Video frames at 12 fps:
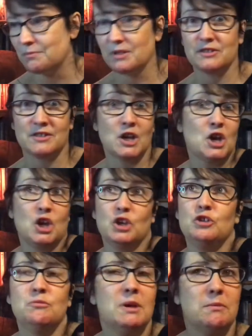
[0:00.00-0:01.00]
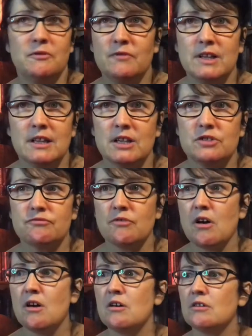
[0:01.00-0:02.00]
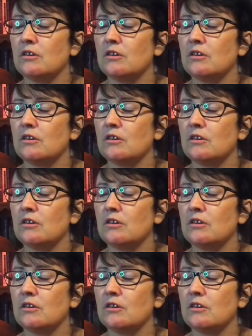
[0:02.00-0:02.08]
because you maybe feel that's wrong.